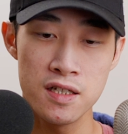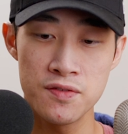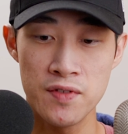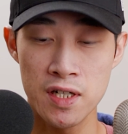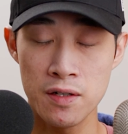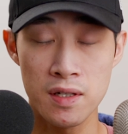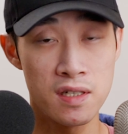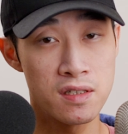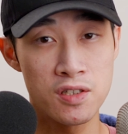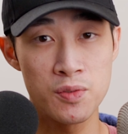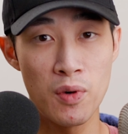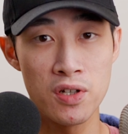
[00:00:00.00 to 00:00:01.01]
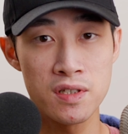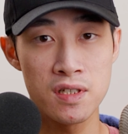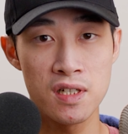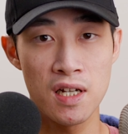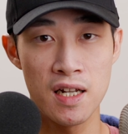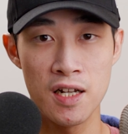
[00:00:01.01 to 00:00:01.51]
This video isn't
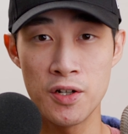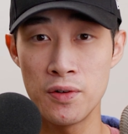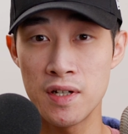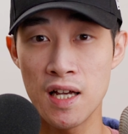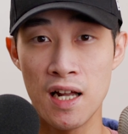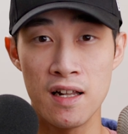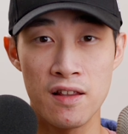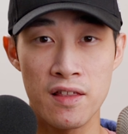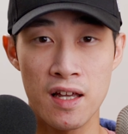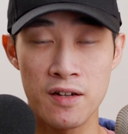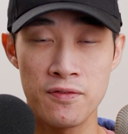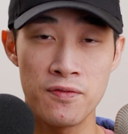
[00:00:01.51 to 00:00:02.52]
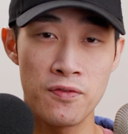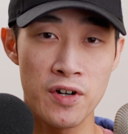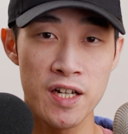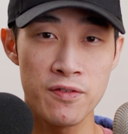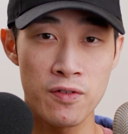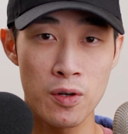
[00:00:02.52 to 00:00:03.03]
sponsored and I don't get anything
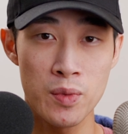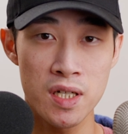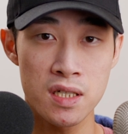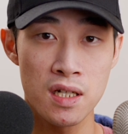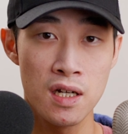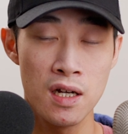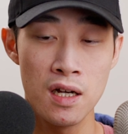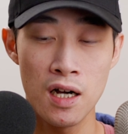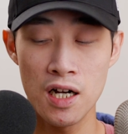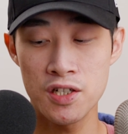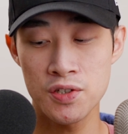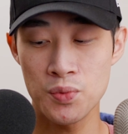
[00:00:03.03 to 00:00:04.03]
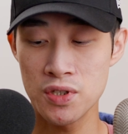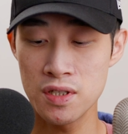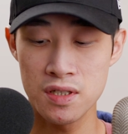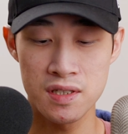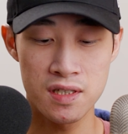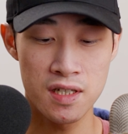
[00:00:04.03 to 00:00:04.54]
free from it. I just wanted
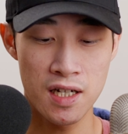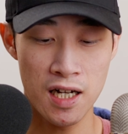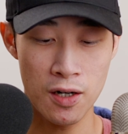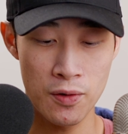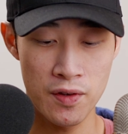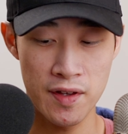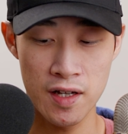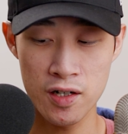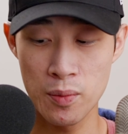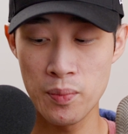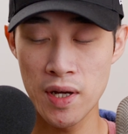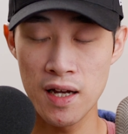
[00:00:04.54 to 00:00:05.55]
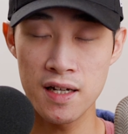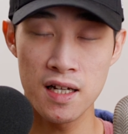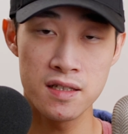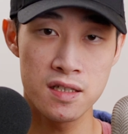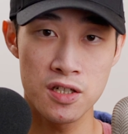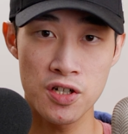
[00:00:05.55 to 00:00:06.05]
to see how they compare
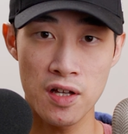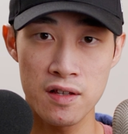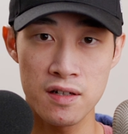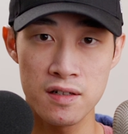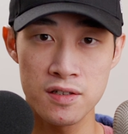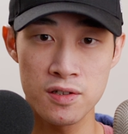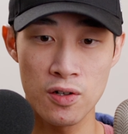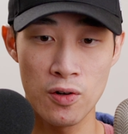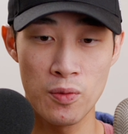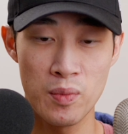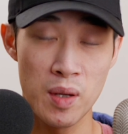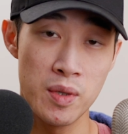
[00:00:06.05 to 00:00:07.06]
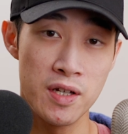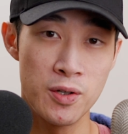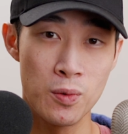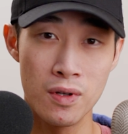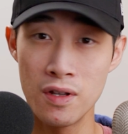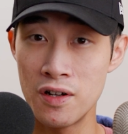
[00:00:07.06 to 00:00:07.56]
against each other, so maybe
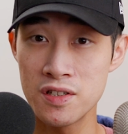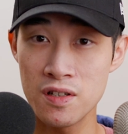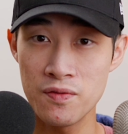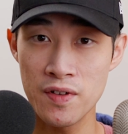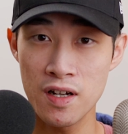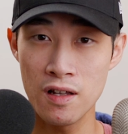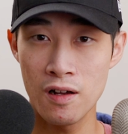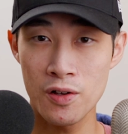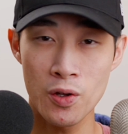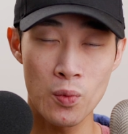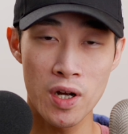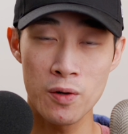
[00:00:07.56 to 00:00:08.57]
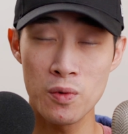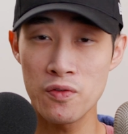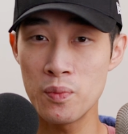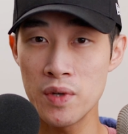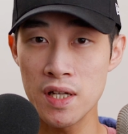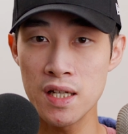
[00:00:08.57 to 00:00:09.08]
you will learn something along the way
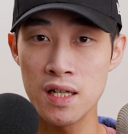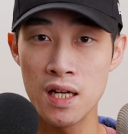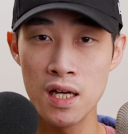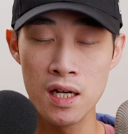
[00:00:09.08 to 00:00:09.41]
with me.